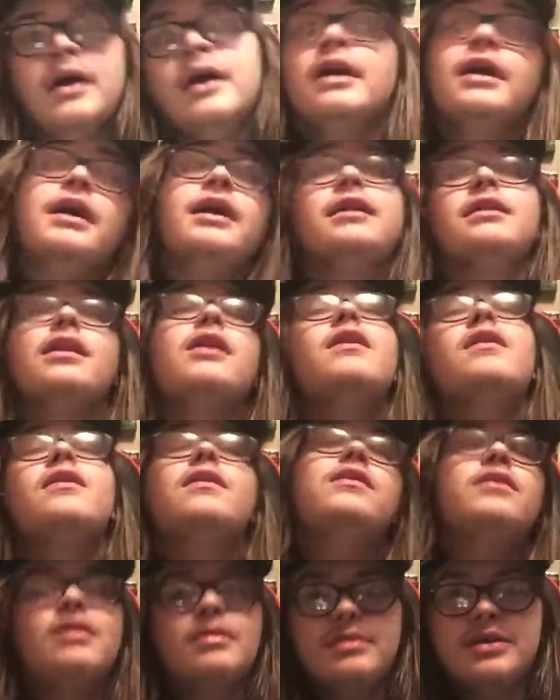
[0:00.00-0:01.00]

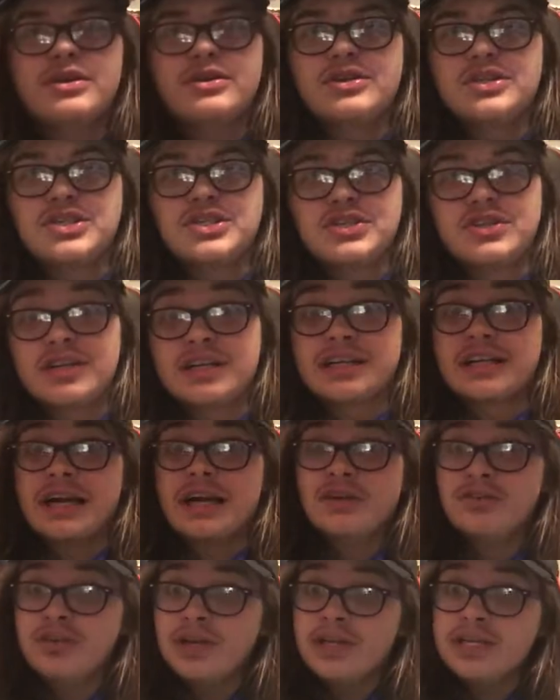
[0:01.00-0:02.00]
Hello, I'm the Cringe Critic. I
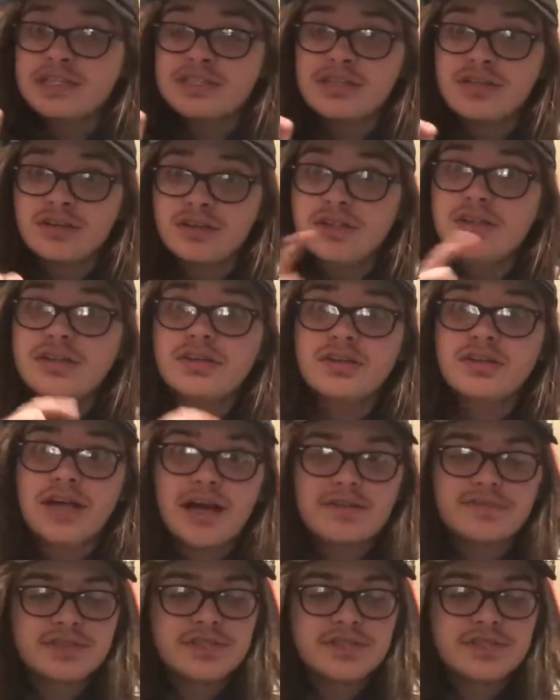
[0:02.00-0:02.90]
read it so you don't have to.